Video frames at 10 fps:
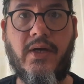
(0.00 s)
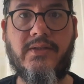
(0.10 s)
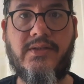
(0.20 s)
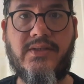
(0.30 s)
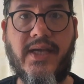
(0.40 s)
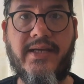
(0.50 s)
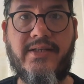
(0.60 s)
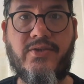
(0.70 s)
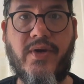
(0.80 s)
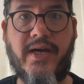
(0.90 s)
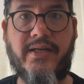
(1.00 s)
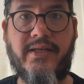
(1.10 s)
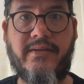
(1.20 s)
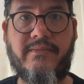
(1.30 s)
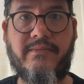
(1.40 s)
On-site
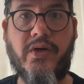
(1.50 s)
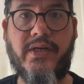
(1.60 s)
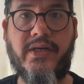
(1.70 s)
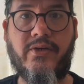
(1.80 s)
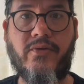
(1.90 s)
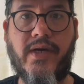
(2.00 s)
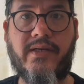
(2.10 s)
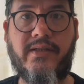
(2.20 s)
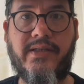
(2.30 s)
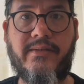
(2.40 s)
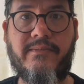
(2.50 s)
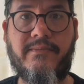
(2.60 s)
tracking working correctly